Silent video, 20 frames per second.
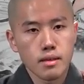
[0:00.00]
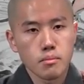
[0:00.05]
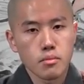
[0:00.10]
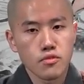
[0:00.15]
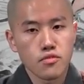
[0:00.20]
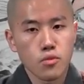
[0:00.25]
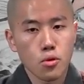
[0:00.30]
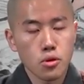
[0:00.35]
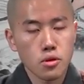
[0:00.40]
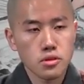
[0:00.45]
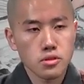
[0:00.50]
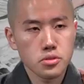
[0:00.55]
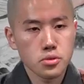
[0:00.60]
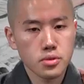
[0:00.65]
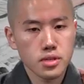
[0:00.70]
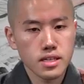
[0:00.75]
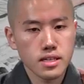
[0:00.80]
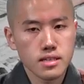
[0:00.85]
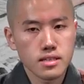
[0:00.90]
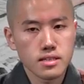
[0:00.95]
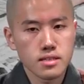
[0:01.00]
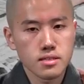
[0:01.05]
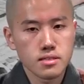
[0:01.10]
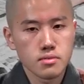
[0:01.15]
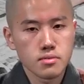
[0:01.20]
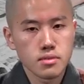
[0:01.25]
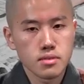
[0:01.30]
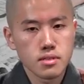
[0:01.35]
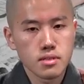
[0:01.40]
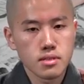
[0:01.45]
before you can
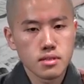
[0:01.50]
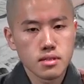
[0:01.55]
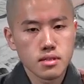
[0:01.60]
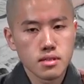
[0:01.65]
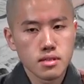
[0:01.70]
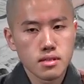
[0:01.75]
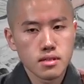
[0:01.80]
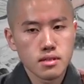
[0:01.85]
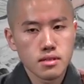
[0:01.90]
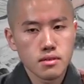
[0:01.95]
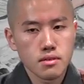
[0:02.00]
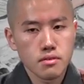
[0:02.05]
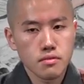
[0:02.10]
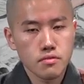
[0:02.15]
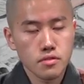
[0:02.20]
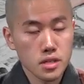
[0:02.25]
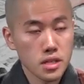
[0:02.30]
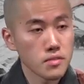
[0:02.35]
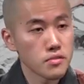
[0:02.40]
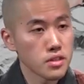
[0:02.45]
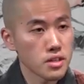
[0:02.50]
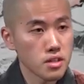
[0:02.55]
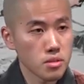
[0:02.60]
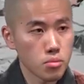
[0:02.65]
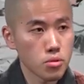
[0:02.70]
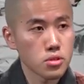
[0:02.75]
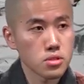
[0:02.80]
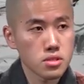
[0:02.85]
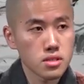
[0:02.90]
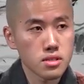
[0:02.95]
forgive the other
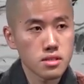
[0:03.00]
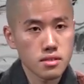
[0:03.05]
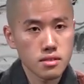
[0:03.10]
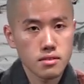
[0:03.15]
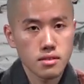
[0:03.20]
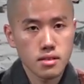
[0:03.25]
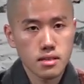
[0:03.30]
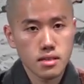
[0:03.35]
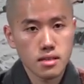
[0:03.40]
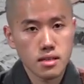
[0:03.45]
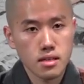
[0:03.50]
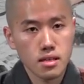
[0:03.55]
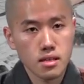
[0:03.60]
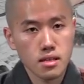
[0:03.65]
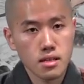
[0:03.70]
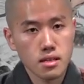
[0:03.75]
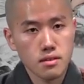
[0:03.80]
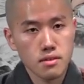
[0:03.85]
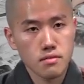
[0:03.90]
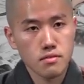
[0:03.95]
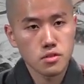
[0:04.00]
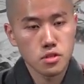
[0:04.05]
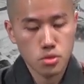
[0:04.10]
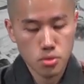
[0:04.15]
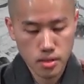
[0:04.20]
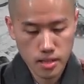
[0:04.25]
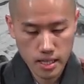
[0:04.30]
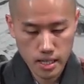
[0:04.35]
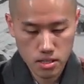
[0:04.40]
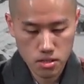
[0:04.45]
person for
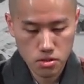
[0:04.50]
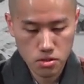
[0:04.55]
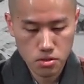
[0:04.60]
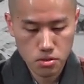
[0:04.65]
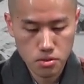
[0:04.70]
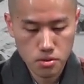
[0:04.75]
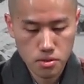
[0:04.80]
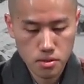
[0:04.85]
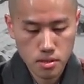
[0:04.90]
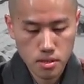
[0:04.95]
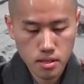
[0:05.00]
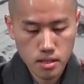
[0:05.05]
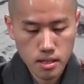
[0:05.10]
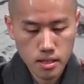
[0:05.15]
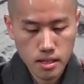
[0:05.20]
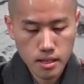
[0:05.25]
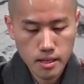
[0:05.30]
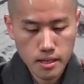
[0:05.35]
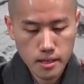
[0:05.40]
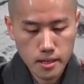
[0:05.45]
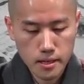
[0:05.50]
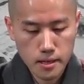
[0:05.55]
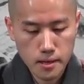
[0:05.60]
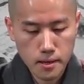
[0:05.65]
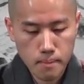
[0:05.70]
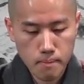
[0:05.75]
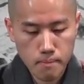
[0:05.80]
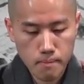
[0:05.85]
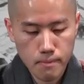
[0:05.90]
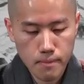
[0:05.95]
doing that to you.
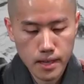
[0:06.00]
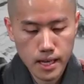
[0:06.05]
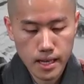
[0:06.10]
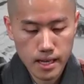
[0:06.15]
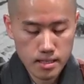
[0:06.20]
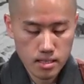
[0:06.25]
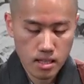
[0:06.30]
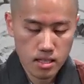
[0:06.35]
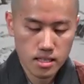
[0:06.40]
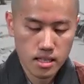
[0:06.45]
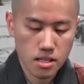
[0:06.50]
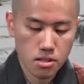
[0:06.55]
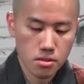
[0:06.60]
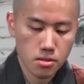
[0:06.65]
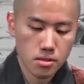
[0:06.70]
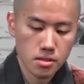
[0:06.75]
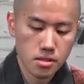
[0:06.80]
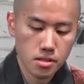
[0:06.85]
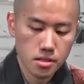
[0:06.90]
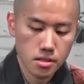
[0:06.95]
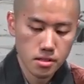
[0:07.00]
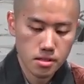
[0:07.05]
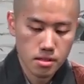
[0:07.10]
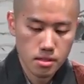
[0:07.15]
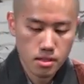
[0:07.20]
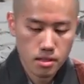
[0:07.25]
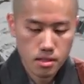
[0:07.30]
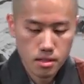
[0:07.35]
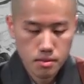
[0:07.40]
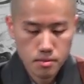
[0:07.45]
And as I said earlier,
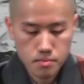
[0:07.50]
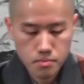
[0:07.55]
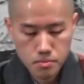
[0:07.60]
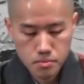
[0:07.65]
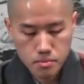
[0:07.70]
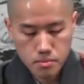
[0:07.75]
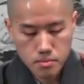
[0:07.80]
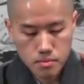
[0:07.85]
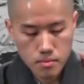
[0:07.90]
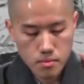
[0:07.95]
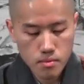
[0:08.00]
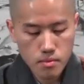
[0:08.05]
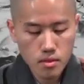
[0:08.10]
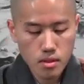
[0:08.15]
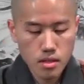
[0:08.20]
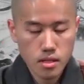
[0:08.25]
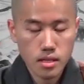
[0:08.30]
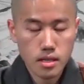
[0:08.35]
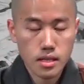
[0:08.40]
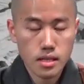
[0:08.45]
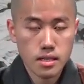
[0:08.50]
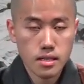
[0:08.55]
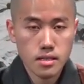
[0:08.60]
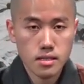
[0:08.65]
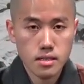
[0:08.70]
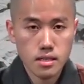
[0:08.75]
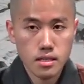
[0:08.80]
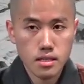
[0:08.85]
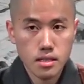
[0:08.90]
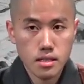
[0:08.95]

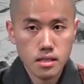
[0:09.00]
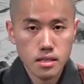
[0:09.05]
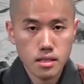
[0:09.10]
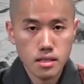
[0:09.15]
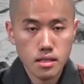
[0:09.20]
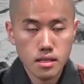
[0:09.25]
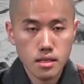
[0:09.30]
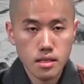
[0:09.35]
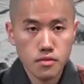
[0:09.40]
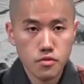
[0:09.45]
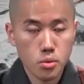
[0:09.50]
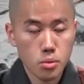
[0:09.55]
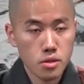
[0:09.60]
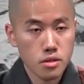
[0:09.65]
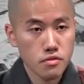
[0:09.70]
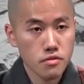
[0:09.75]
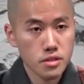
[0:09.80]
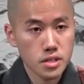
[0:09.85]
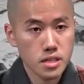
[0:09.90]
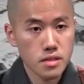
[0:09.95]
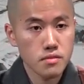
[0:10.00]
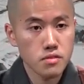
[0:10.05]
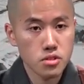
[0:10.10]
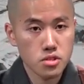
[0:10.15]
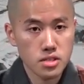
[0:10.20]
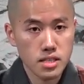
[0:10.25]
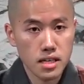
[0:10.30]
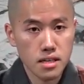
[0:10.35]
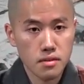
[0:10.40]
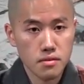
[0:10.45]
if you want to forgive
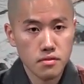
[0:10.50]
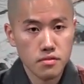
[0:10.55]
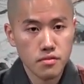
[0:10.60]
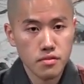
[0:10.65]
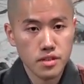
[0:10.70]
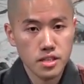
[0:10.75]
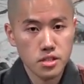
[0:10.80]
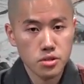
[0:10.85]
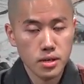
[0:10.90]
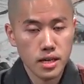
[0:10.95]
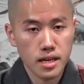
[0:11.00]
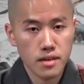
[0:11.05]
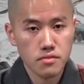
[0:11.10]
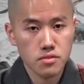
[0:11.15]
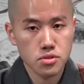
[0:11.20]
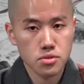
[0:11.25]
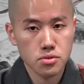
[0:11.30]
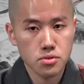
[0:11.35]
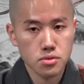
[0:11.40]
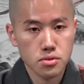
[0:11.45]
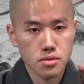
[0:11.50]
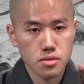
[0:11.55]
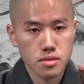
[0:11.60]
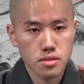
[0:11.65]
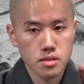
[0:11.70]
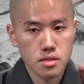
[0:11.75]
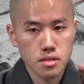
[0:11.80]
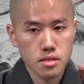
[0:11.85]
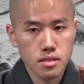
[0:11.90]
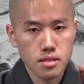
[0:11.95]
yourself, then you have to
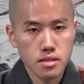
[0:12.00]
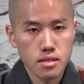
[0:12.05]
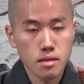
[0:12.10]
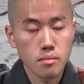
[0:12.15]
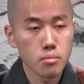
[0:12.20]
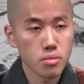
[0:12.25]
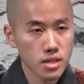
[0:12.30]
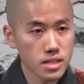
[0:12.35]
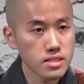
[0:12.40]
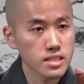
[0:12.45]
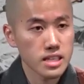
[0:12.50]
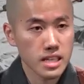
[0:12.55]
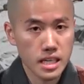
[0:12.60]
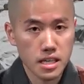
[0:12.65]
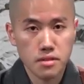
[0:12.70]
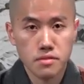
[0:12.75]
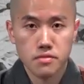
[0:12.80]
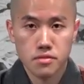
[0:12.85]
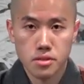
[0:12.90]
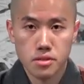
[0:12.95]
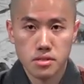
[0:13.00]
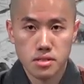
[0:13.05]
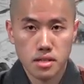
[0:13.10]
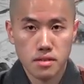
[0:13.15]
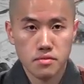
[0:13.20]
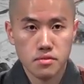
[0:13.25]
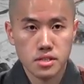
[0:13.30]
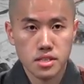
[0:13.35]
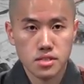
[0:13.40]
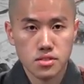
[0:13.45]
embrace and care for your
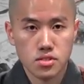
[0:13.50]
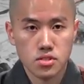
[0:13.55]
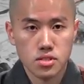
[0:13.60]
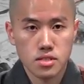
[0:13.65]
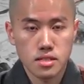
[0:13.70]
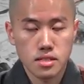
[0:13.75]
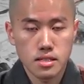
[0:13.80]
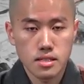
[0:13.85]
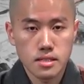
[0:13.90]
sufferings.